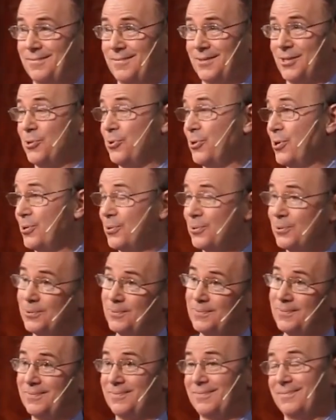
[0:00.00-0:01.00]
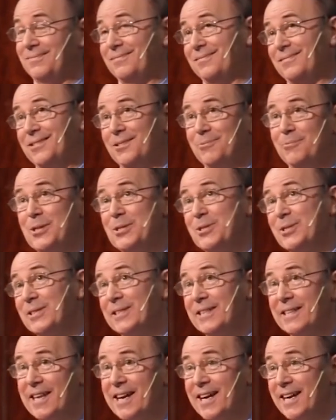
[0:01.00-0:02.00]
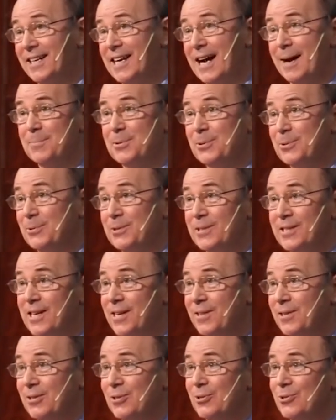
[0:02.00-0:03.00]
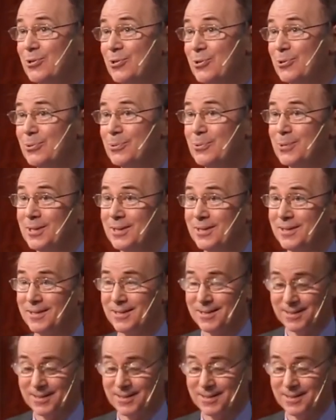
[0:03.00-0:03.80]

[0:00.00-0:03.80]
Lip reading: although originally they had absolutely nothing to do with